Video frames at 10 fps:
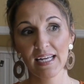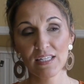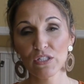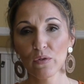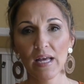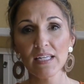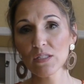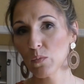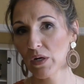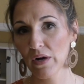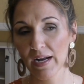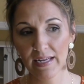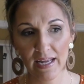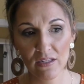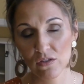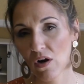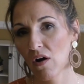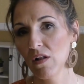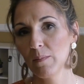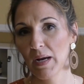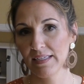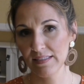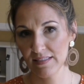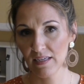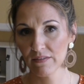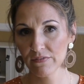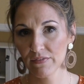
And so that's where I get all my stuff.